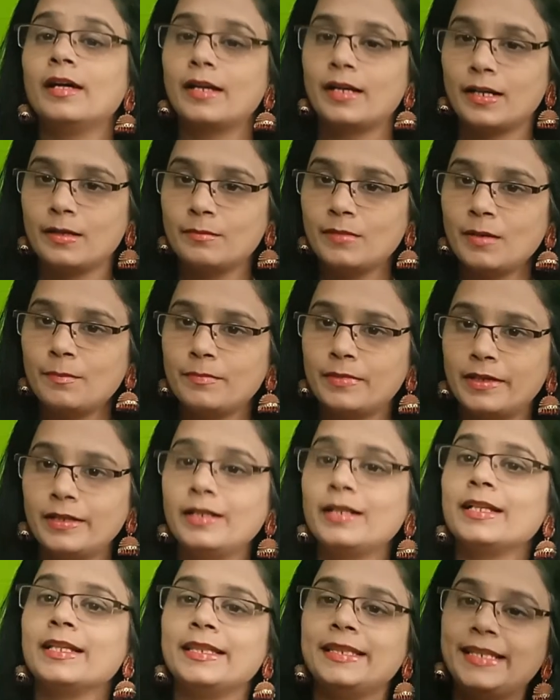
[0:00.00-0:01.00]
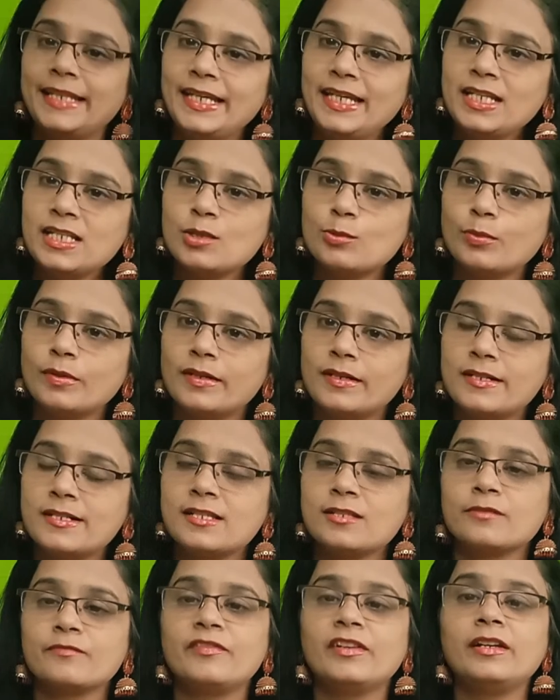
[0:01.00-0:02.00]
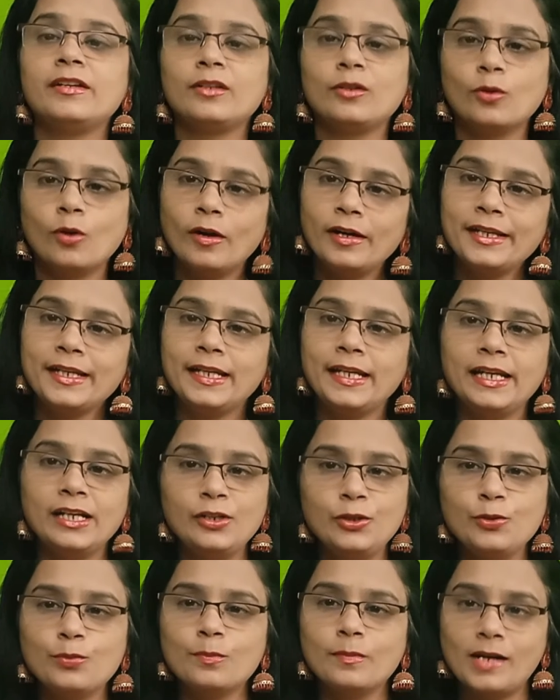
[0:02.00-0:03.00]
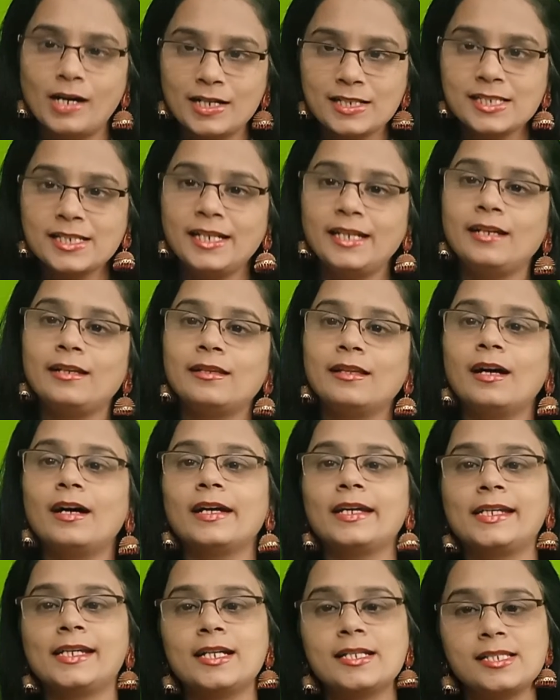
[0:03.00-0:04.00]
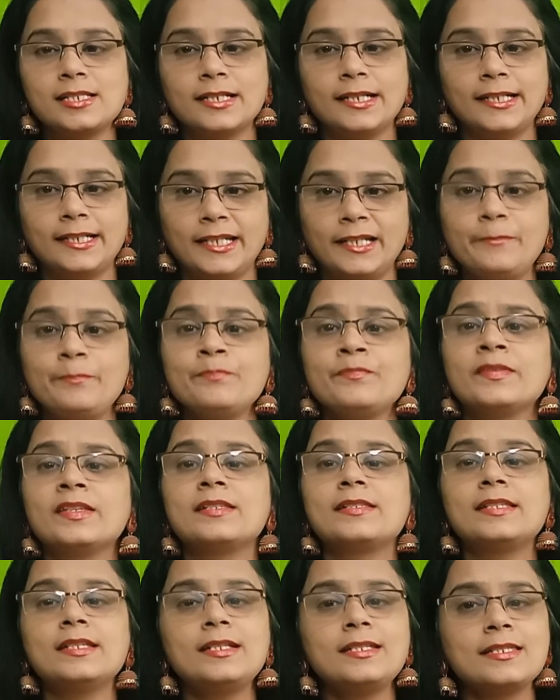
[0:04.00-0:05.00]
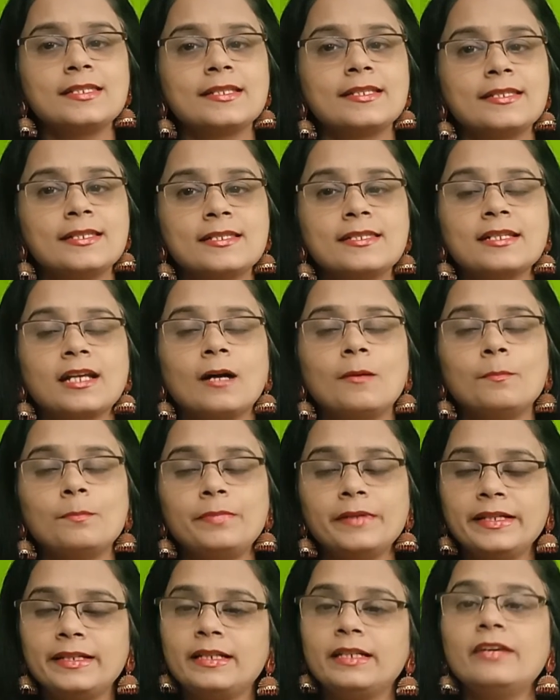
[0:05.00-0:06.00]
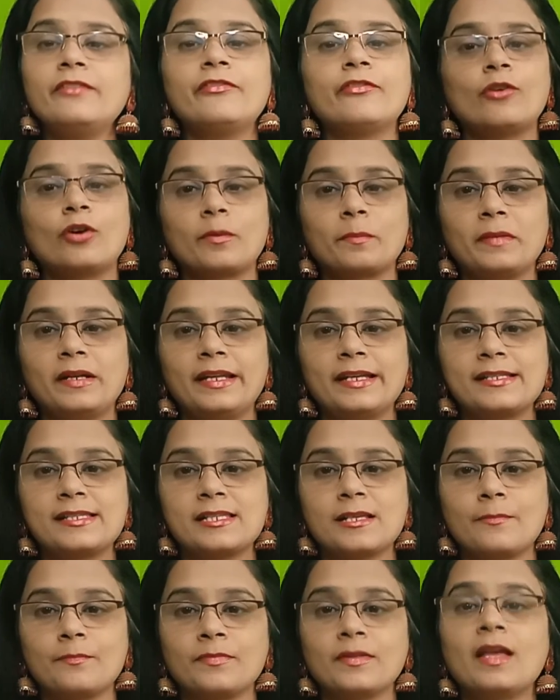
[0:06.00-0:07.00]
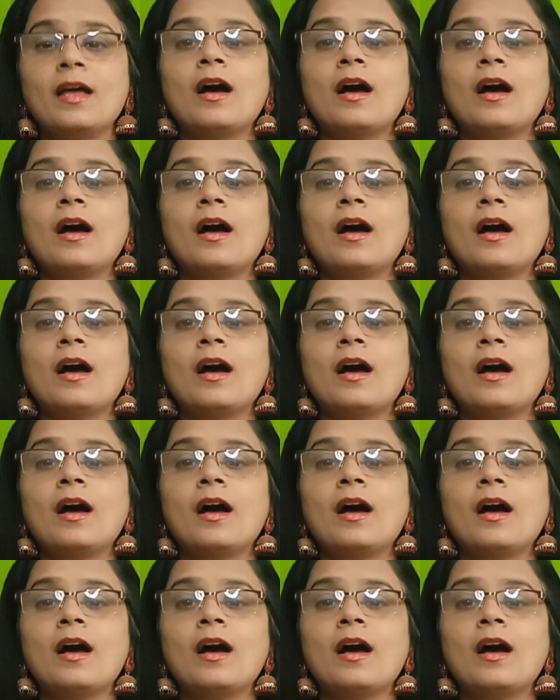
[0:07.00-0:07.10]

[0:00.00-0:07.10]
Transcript: Remember, these words will not yield you marks in the IELTS writing since this is completely a formal exam.